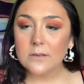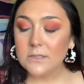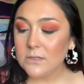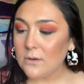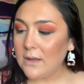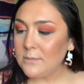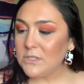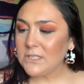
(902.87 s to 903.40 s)
So
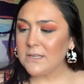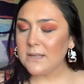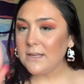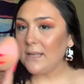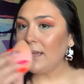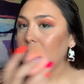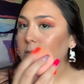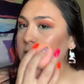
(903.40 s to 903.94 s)
I'm just gonna
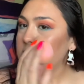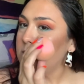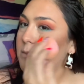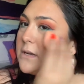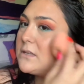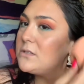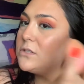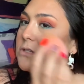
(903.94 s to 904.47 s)
take my
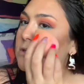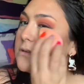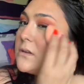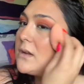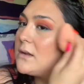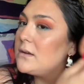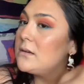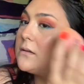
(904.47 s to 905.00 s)
sponge and
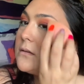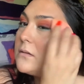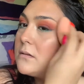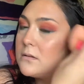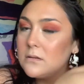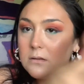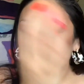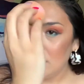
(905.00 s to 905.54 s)
kind of
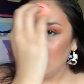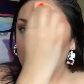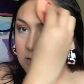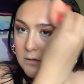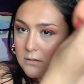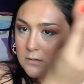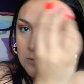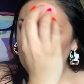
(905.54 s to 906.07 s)

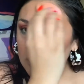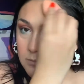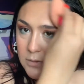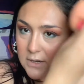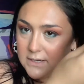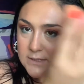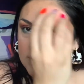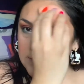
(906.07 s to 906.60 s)

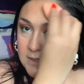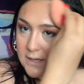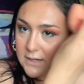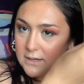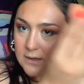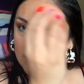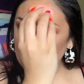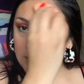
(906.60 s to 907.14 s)
press that
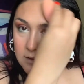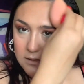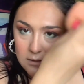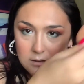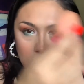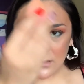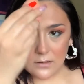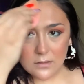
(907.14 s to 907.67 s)

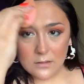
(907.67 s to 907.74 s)
in.